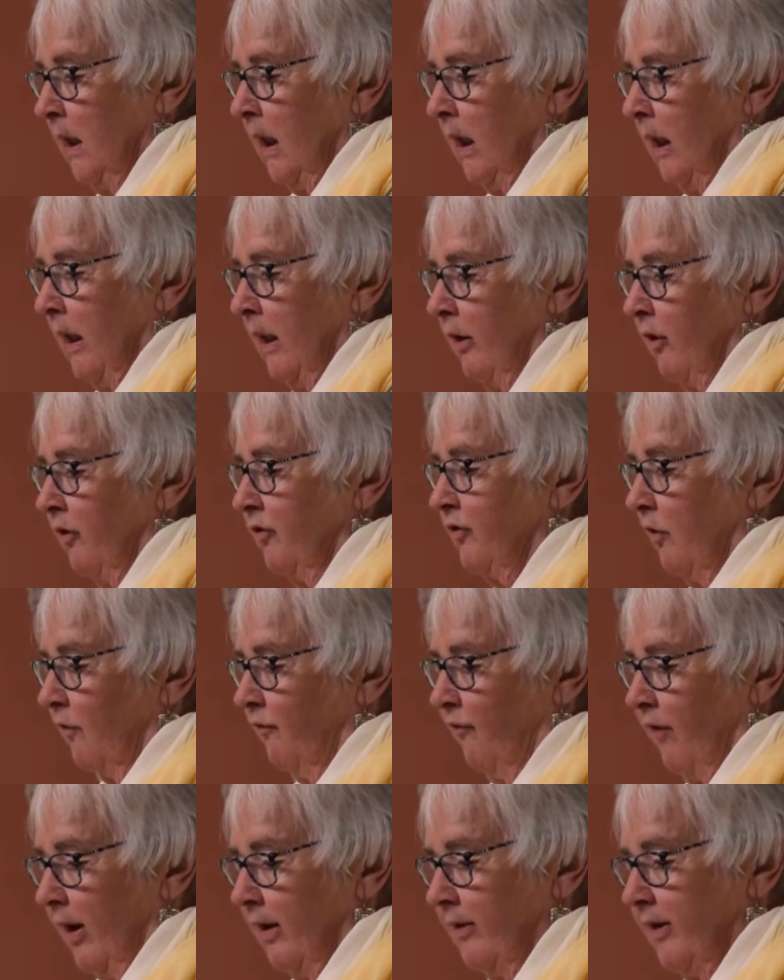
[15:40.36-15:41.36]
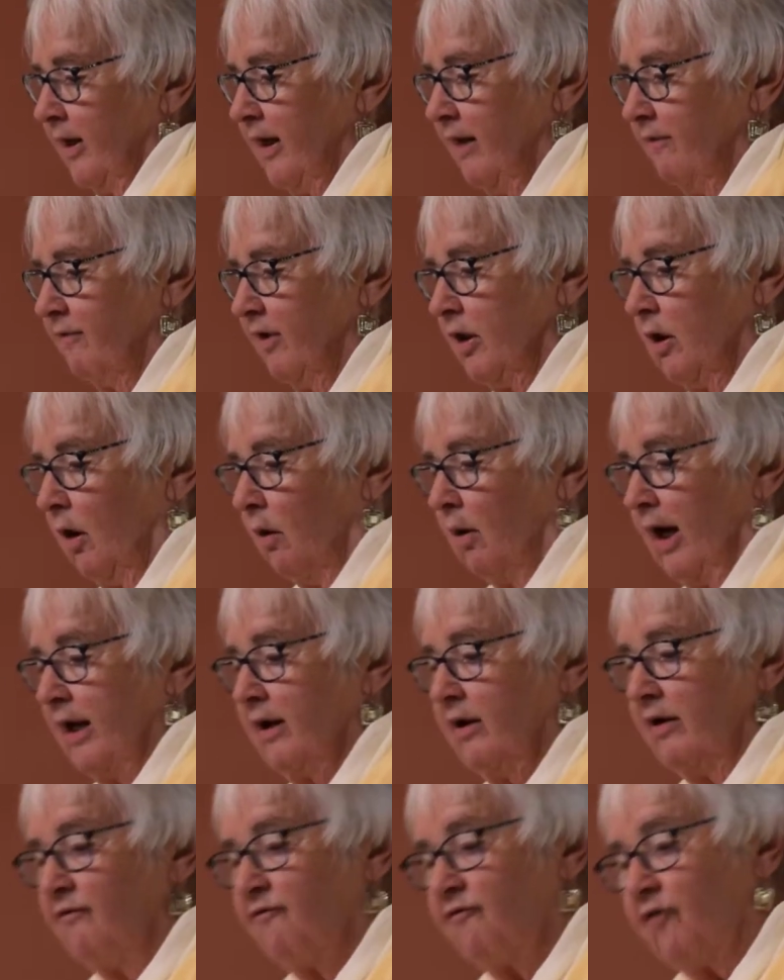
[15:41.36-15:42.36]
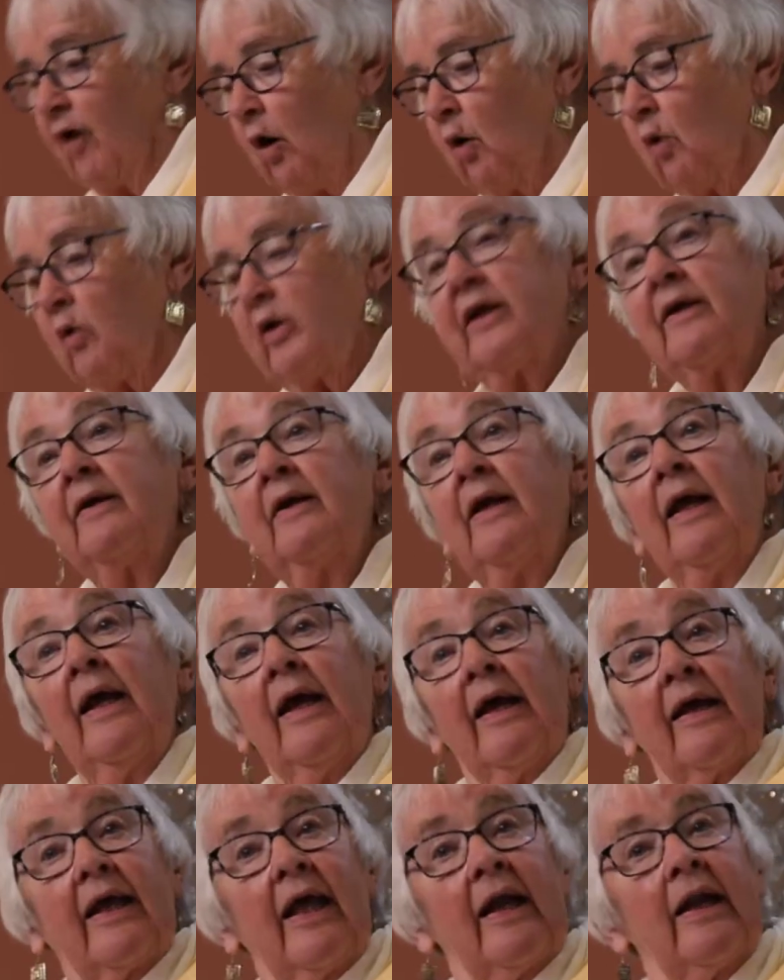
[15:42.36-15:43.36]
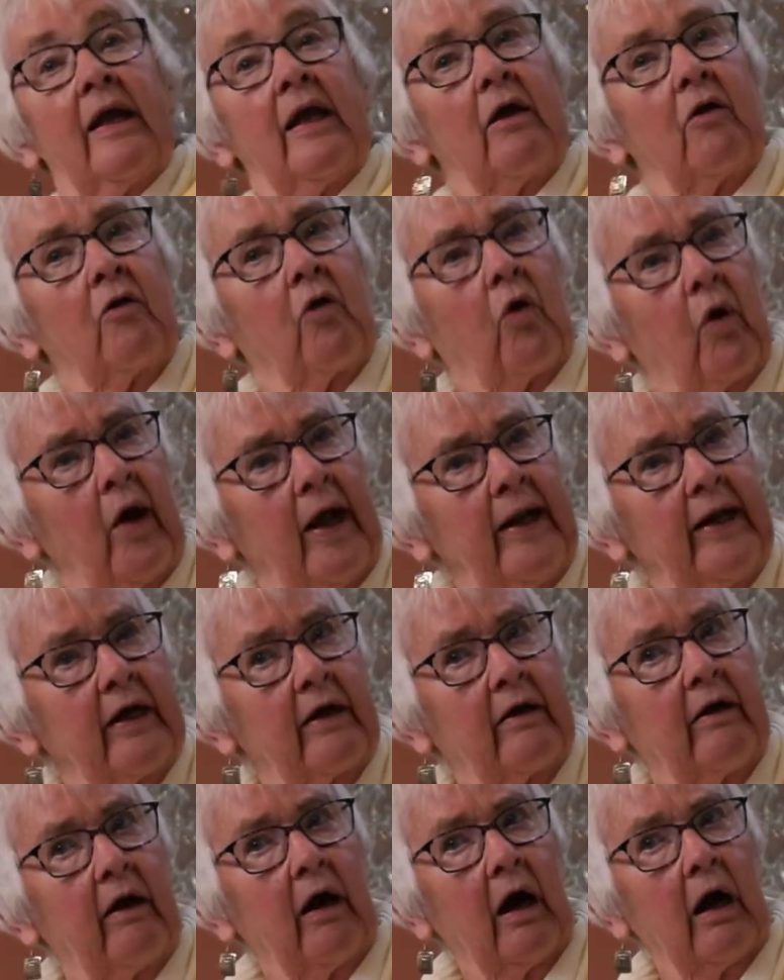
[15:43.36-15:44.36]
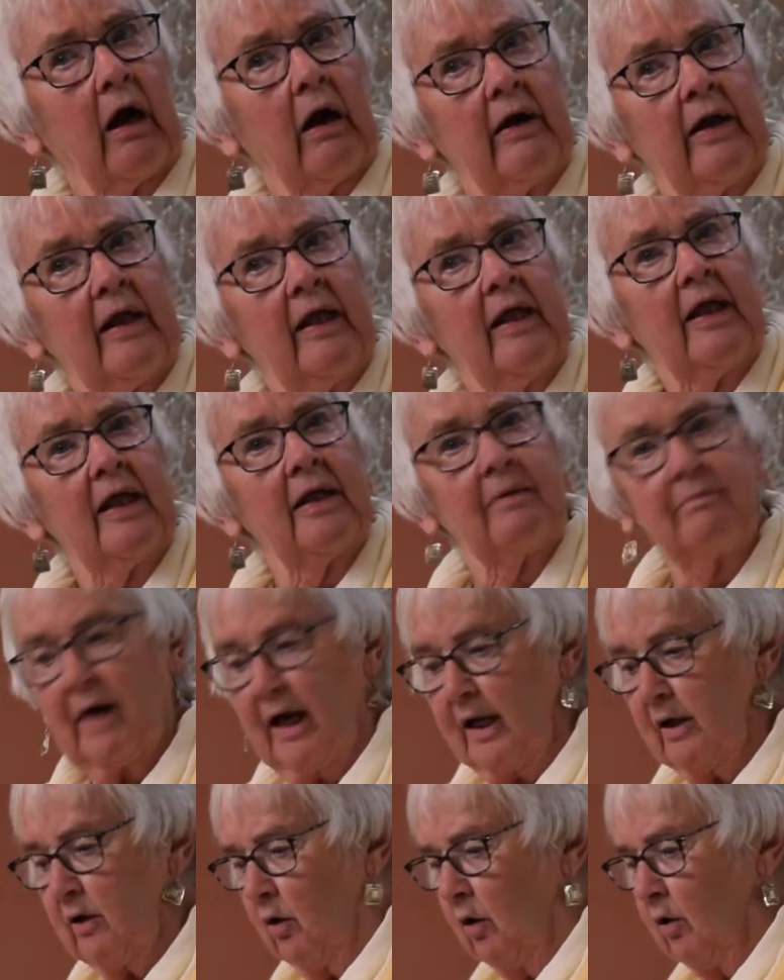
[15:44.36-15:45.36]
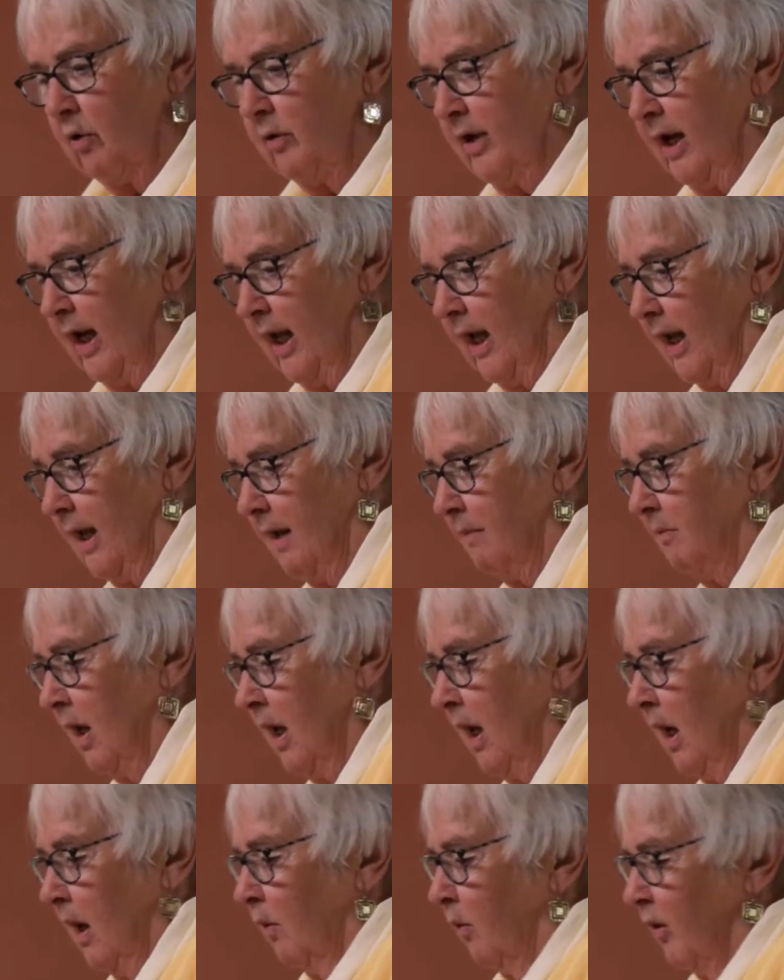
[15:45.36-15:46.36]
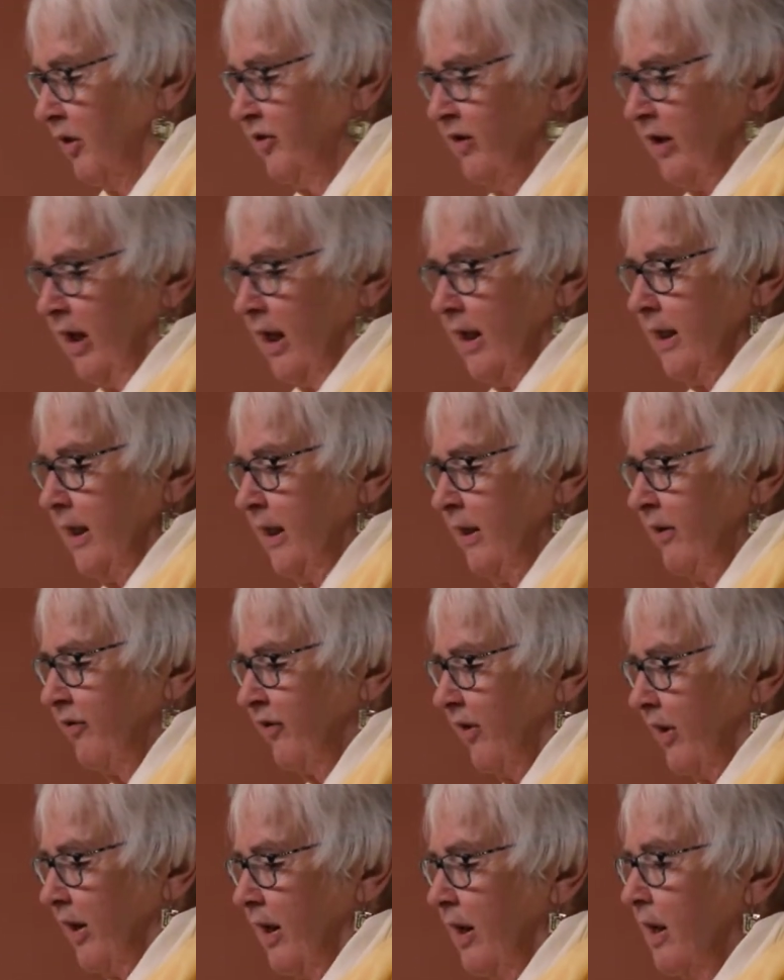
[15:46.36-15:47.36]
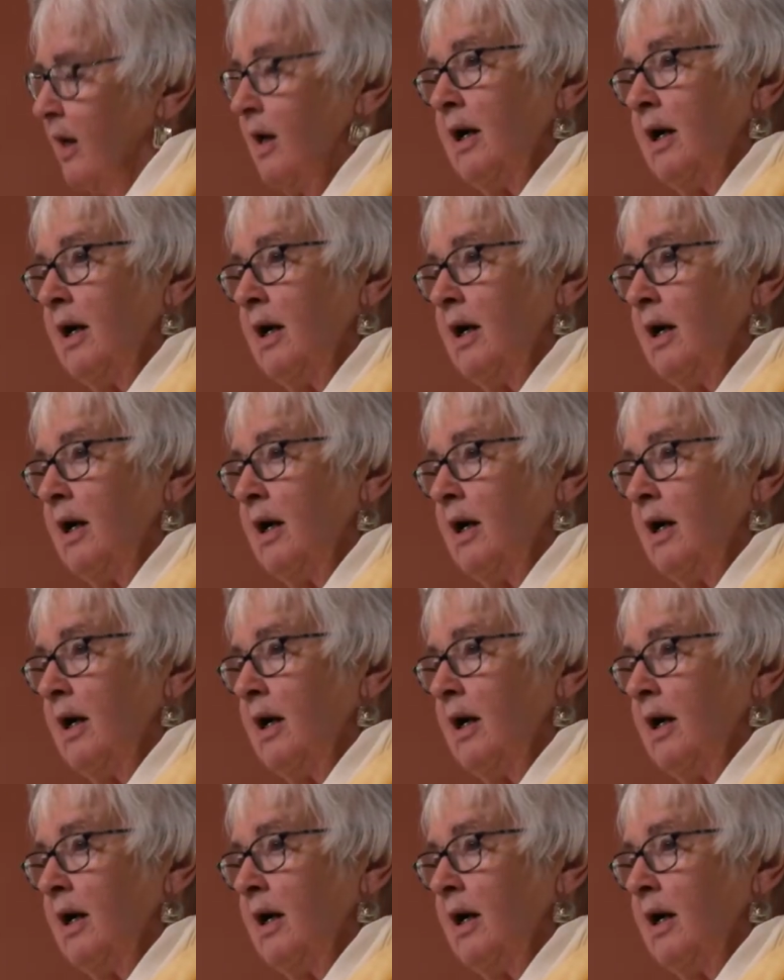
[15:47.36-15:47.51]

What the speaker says: I also found that even though I could vote, getting a credit card in my own name was not easy.